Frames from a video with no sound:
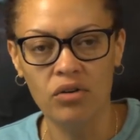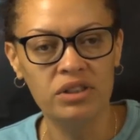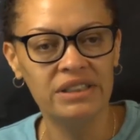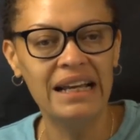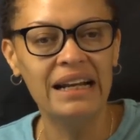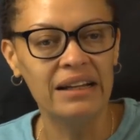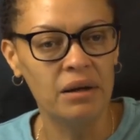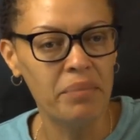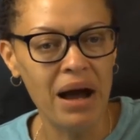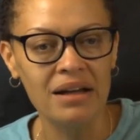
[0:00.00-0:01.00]
senator
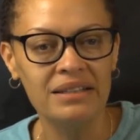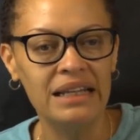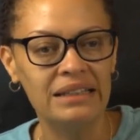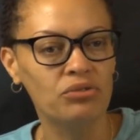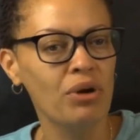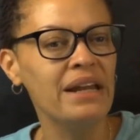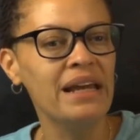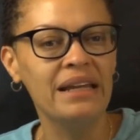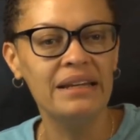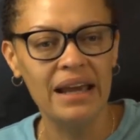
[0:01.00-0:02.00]
in politics,
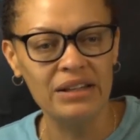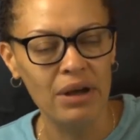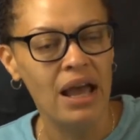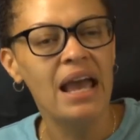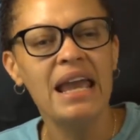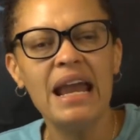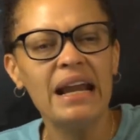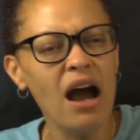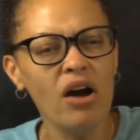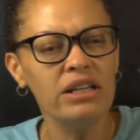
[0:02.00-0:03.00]
granddaddy did XY. He had
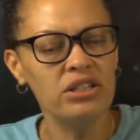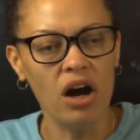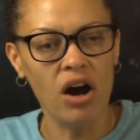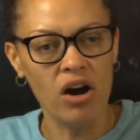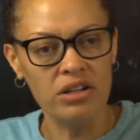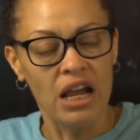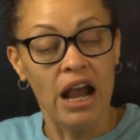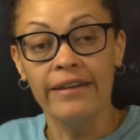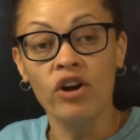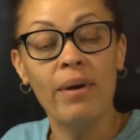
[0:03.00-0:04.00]
all these cards,
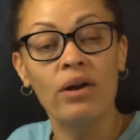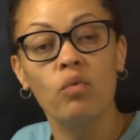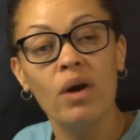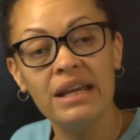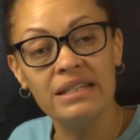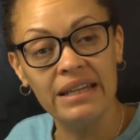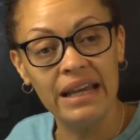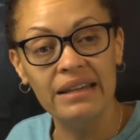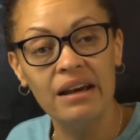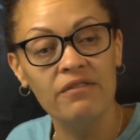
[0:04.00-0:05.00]
and no matter what he
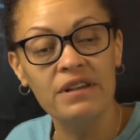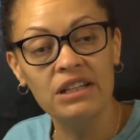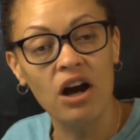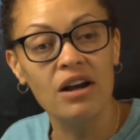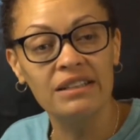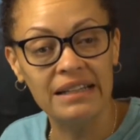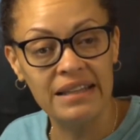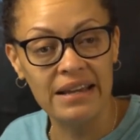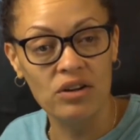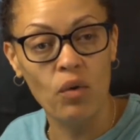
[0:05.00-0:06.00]
did, none of his cards got
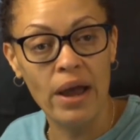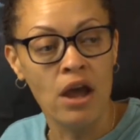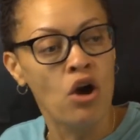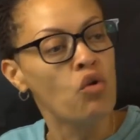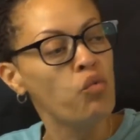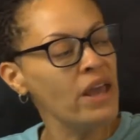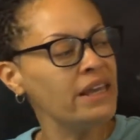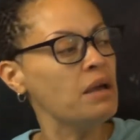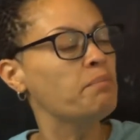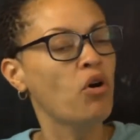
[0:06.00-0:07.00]
taken away. We
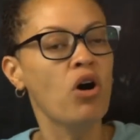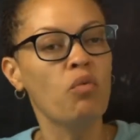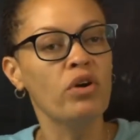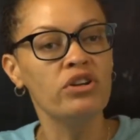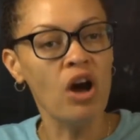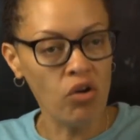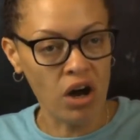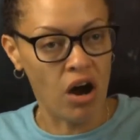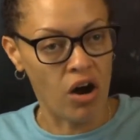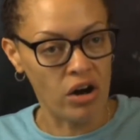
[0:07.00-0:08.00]
get born with no
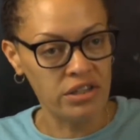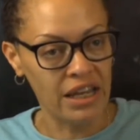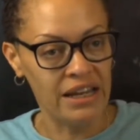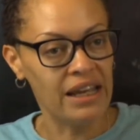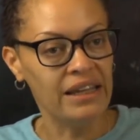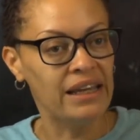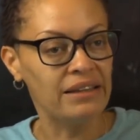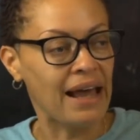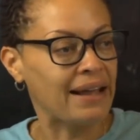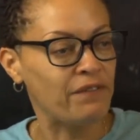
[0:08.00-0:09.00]
cards and then get
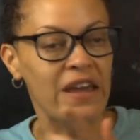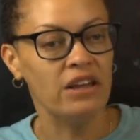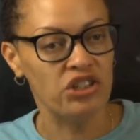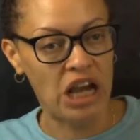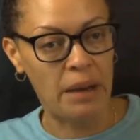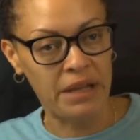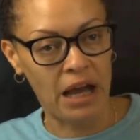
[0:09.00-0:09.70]
like fingers chopped